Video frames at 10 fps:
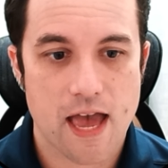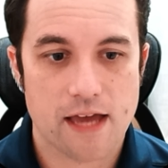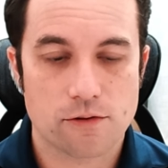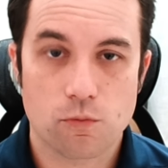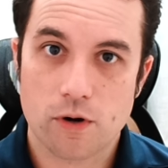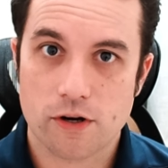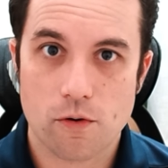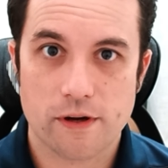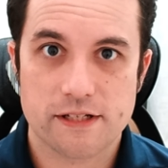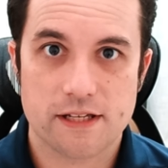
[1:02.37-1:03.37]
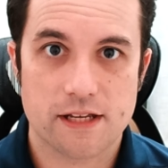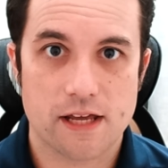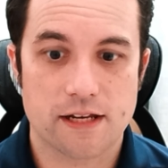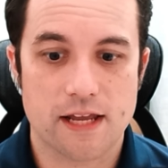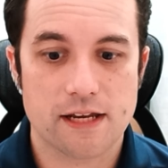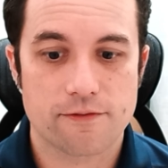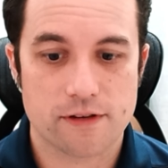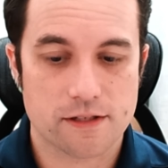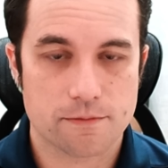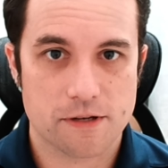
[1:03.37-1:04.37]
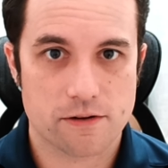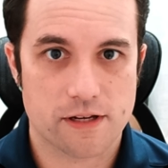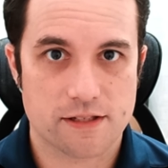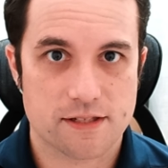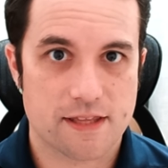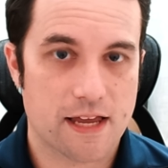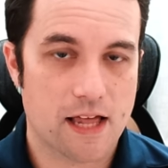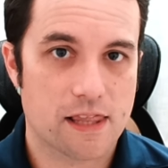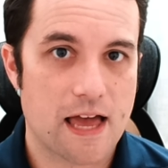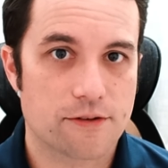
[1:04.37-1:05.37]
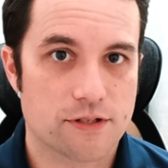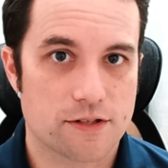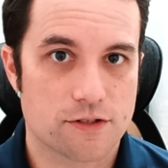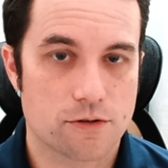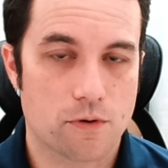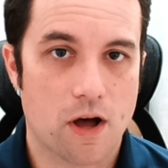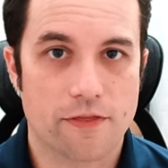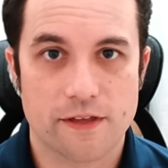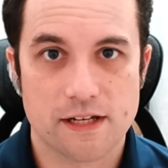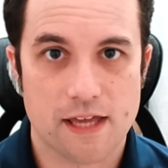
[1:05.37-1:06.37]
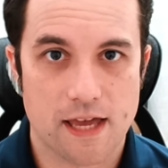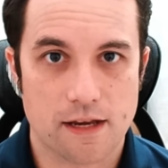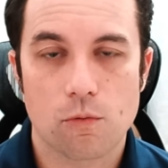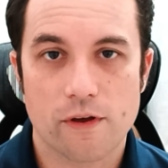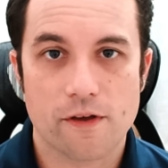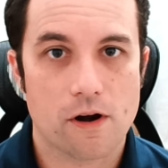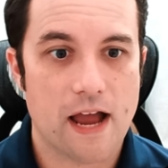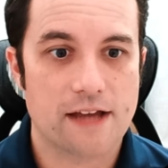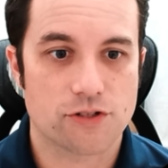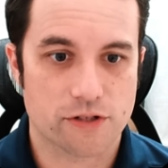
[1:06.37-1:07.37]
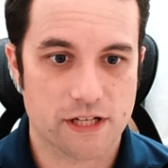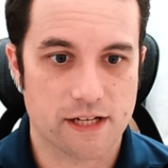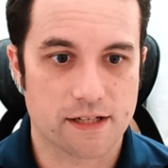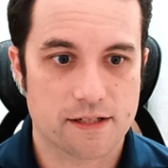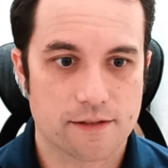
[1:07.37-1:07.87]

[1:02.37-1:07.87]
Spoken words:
and we're going to get a native experience that allows us to authenticate with our Azure tenant.